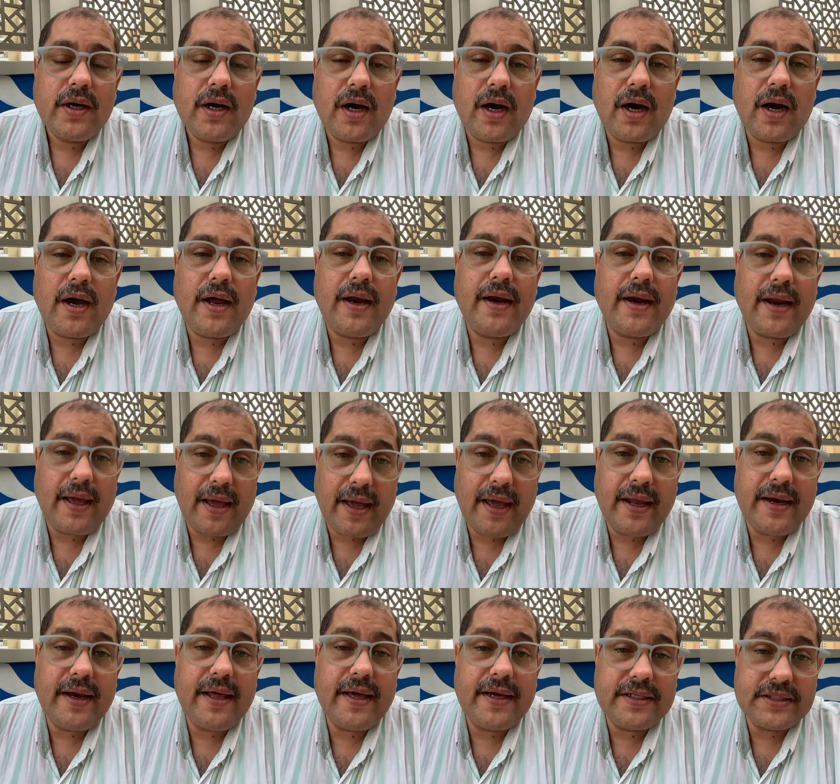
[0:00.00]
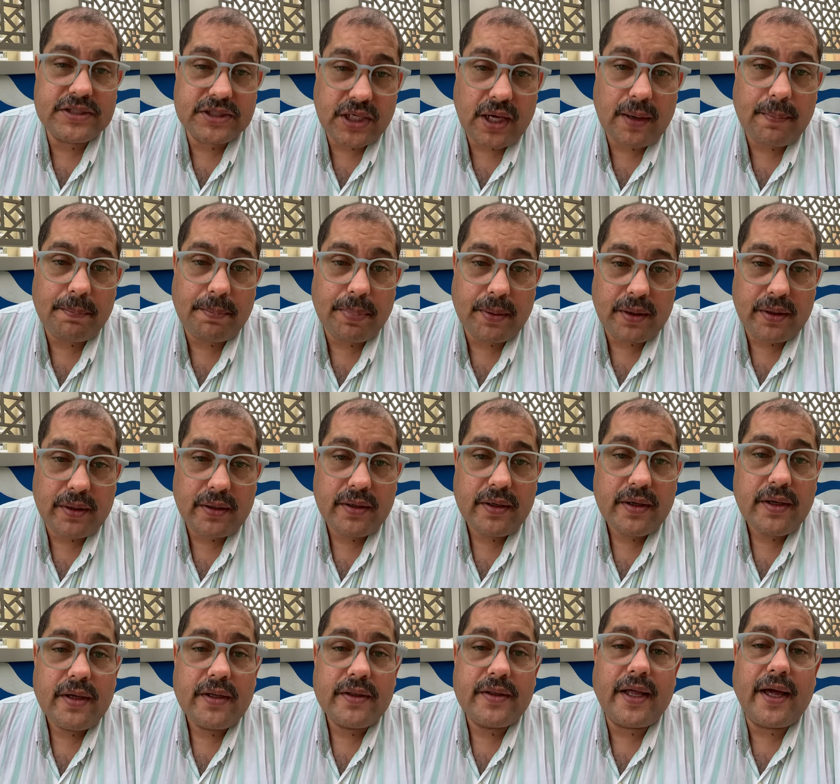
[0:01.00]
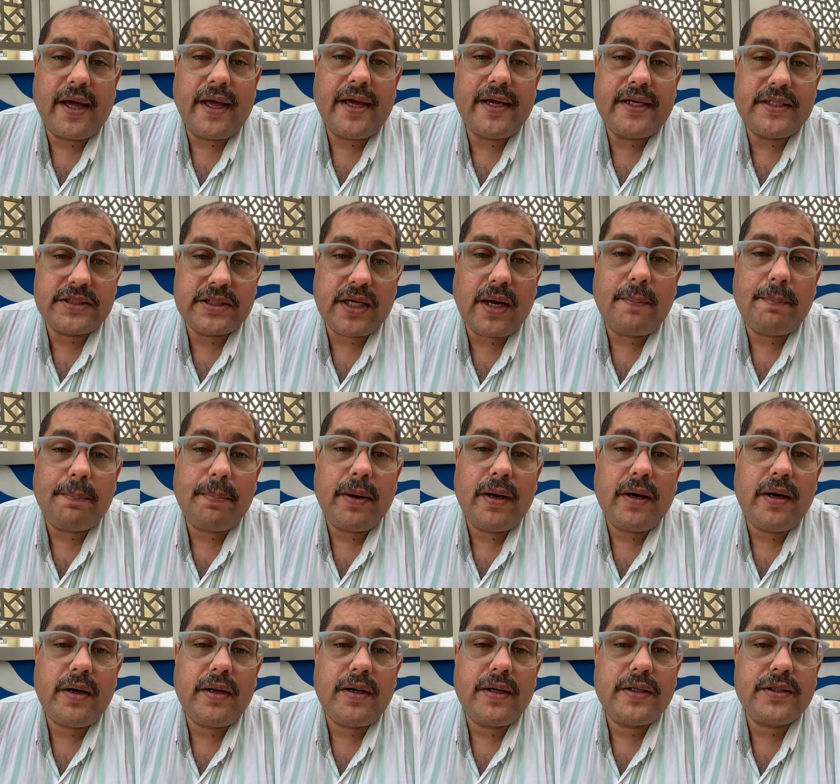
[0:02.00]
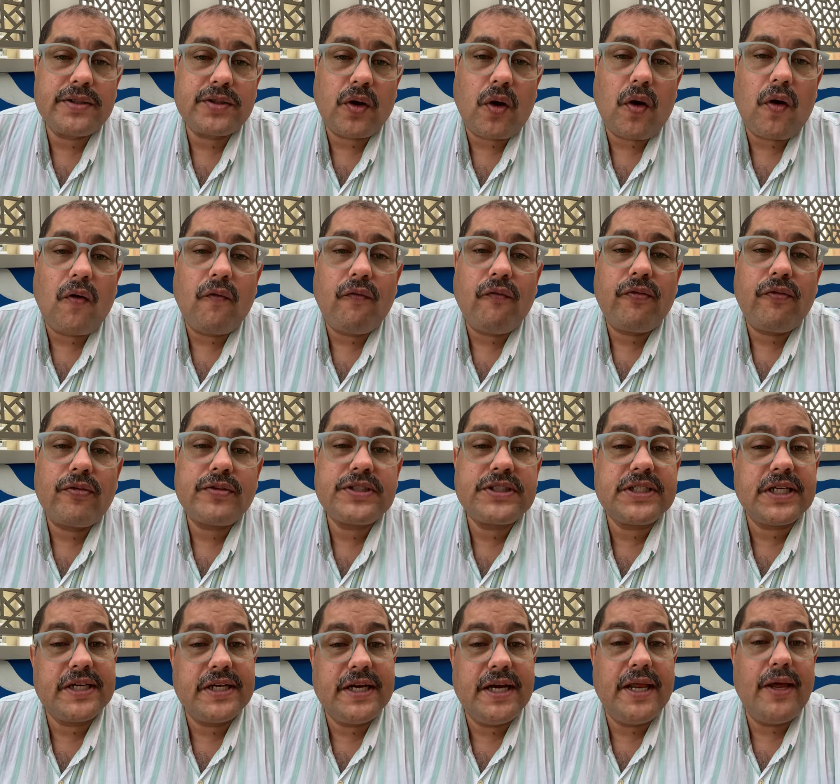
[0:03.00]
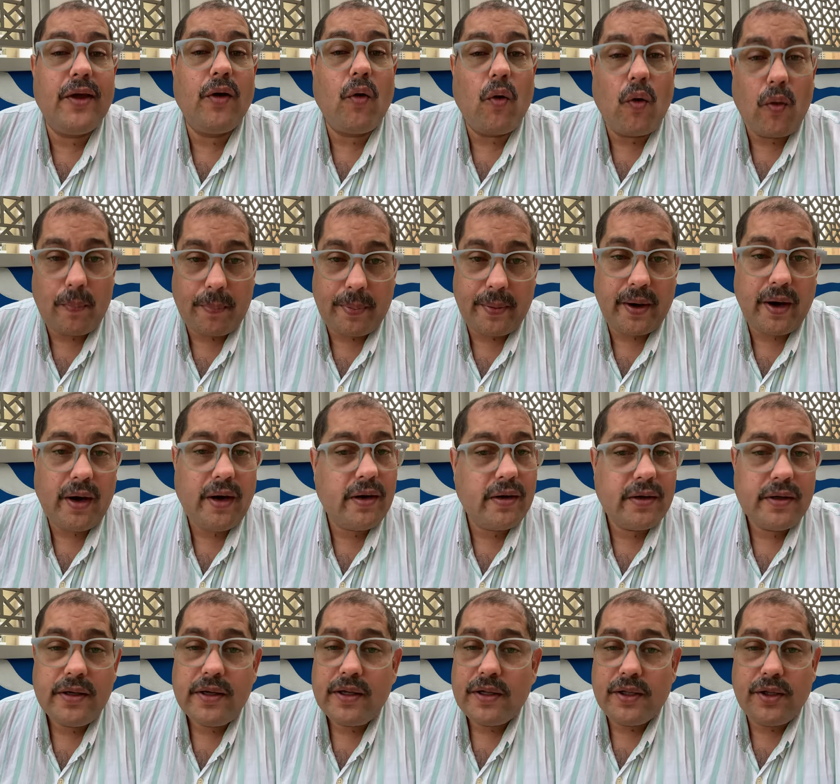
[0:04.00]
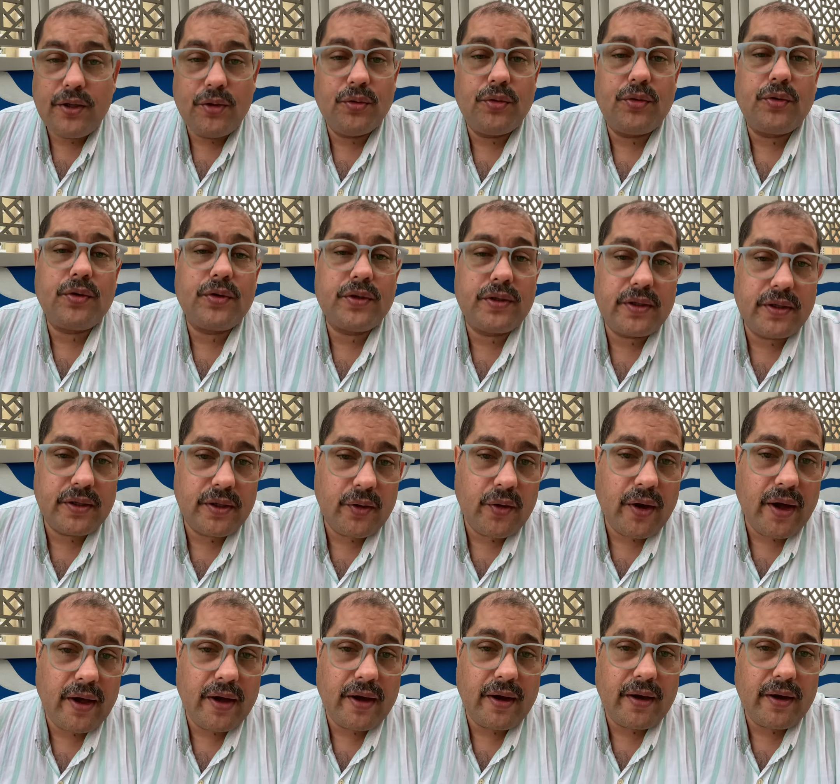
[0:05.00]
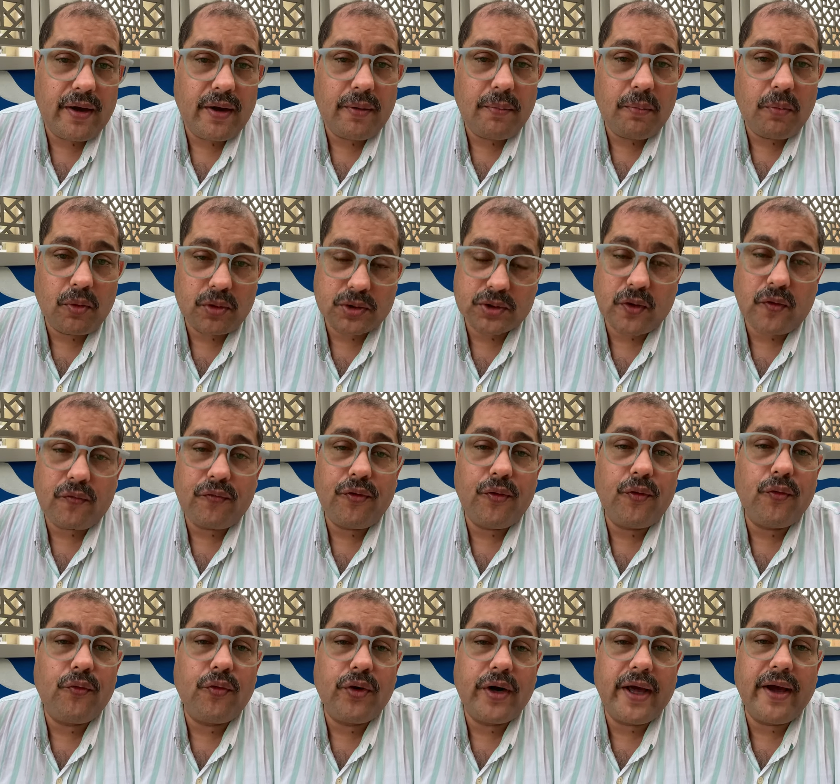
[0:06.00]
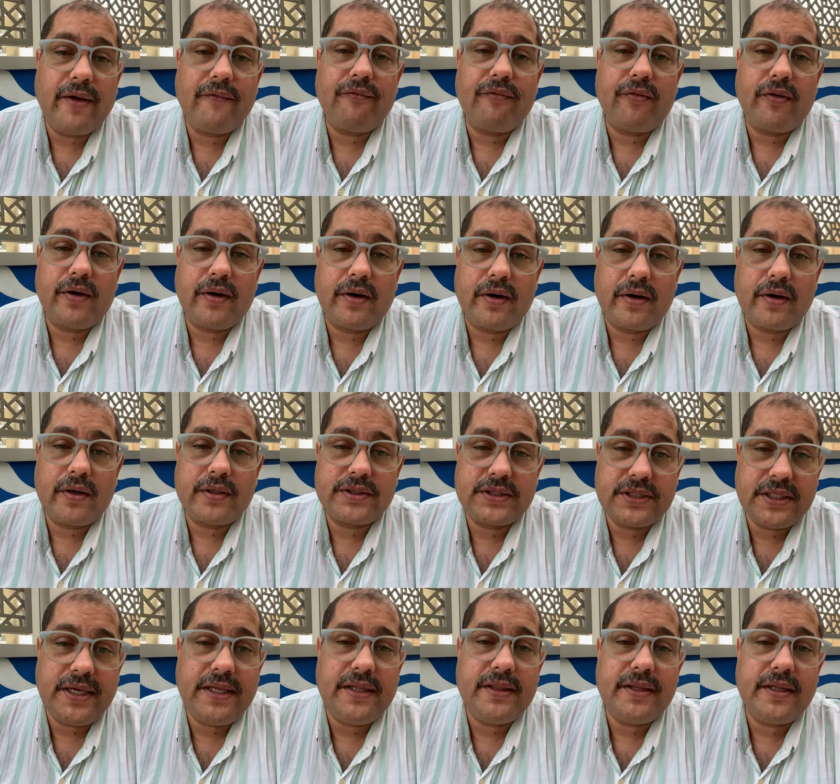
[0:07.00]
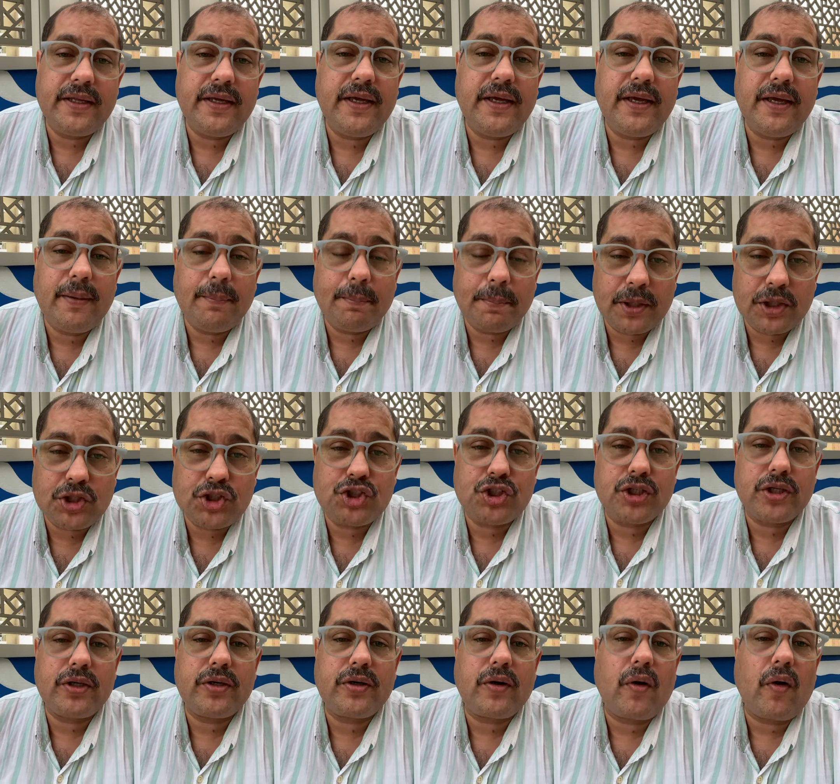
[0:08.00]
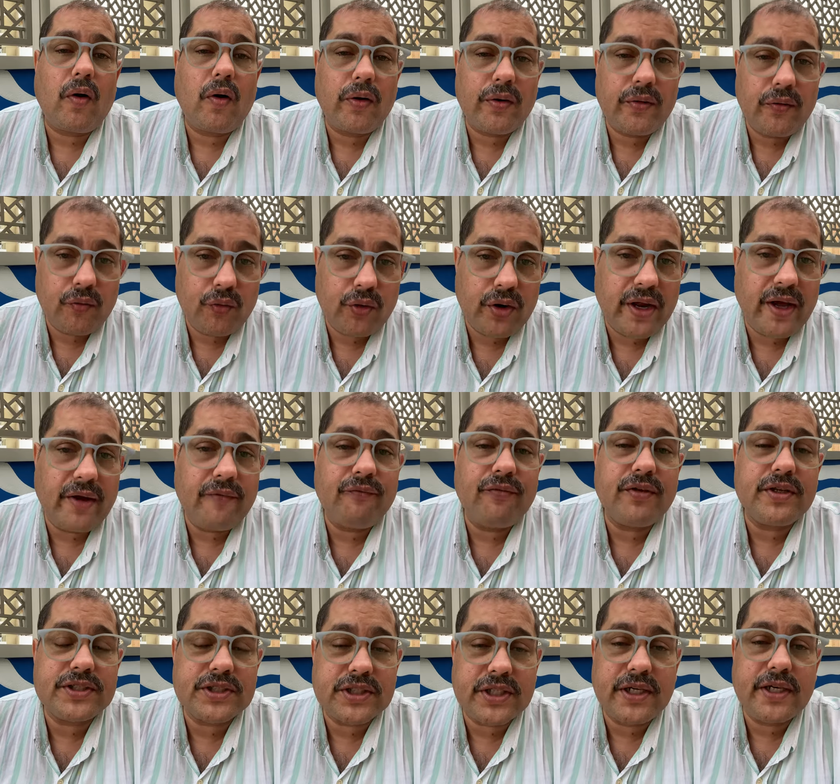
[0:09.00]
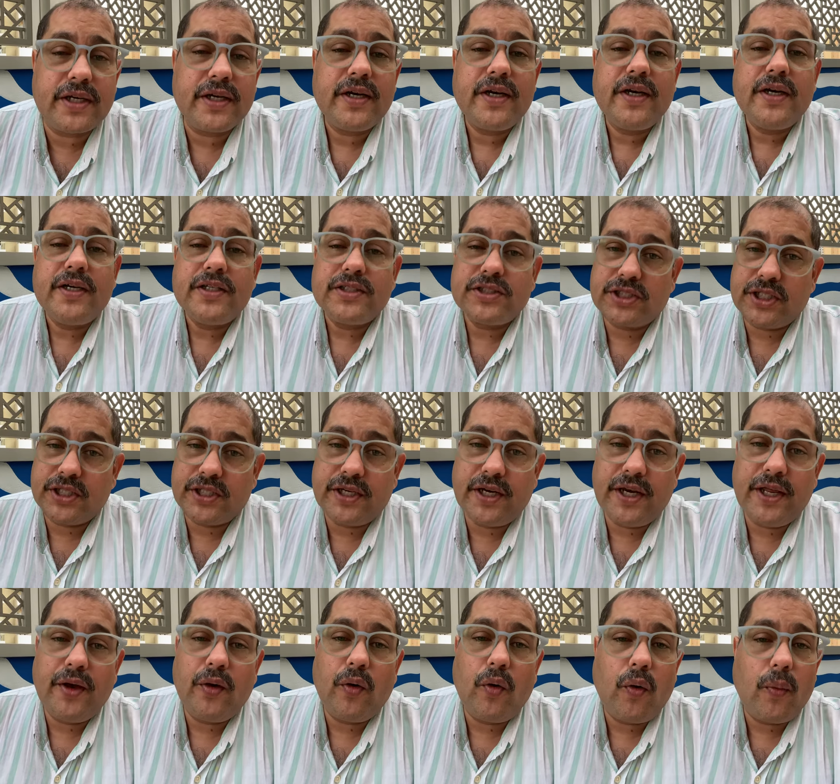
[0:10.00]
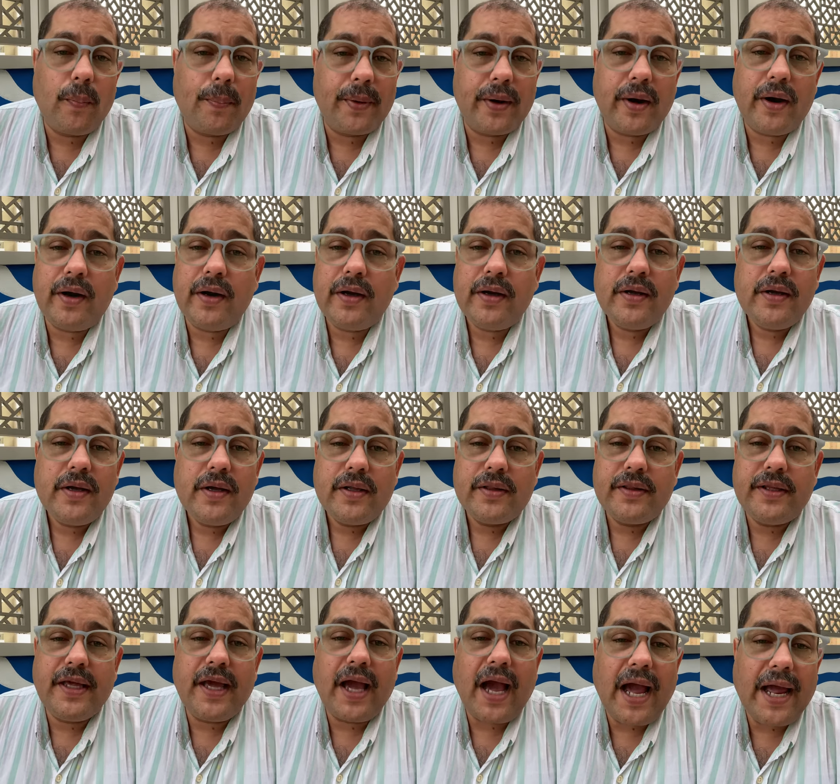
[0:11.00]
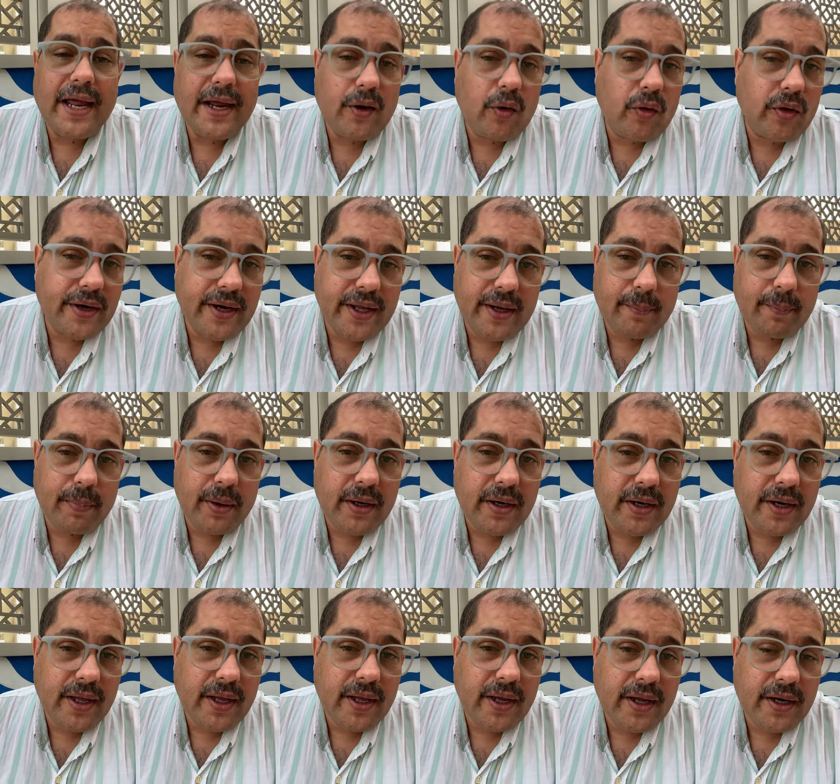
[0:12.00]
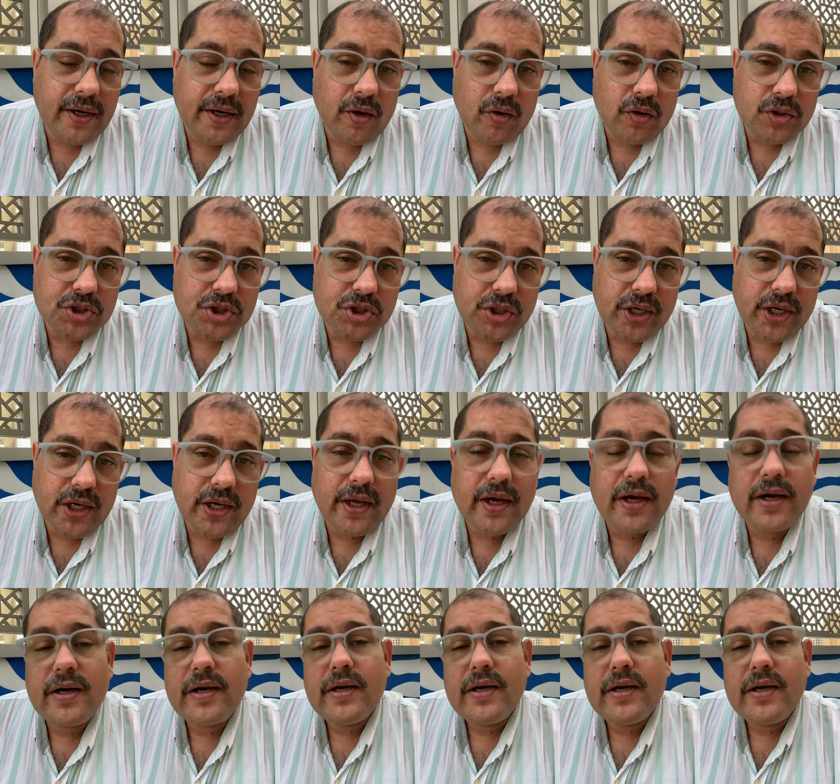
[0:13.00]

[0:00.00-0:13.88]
uh, an example the example is of sydney opera you know you, uh, most of you would have uh, seen the picture or you would have visited Sydney Opera the iconic building in Australia